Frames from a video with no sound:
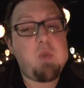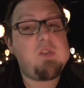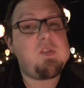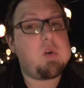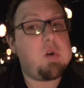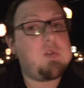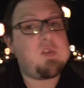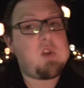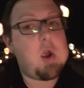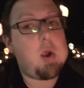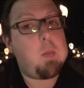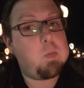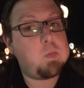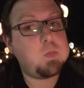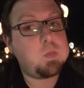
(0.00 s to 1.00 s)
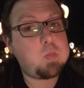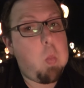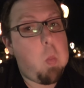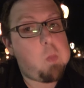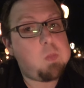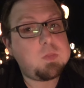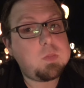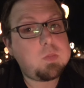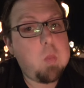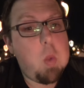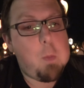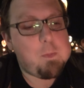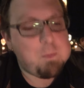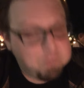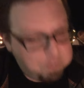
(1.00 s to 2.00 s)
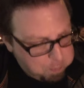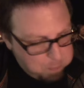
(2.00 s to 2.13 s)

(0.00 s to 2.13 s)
This is a good steak. It is good.